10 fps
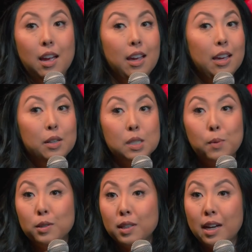It was
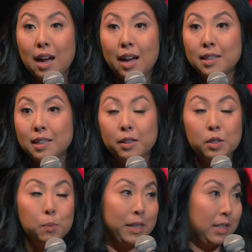mostly guys, and there
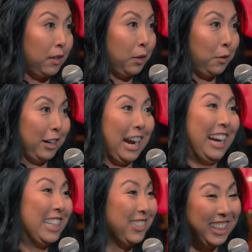was piss everywhere,
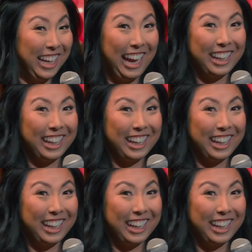guys. What the heck?